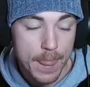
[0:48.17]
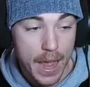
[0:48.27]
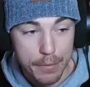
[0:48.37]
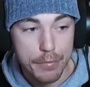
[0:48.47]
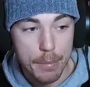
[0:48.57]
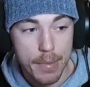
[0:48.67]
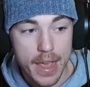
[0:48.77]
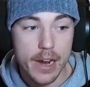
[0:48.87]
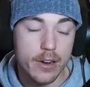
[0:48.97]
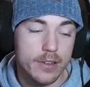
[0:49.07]
And from
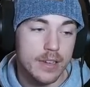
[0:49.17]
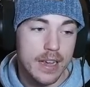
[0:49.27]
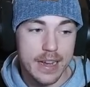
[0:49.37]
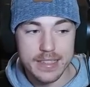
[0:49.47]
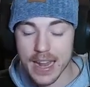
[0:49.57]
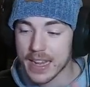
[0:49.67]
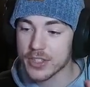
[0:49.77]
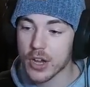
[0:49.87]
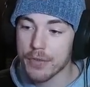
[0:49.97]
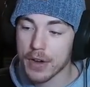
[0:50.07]
there, it's
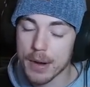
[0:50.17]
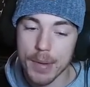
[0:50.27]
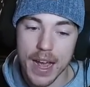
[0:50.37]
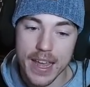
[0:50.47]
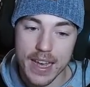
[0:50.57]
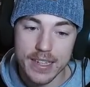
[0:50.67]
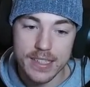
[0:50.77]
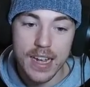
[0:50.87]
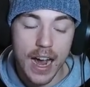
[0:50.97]
hands off on my end.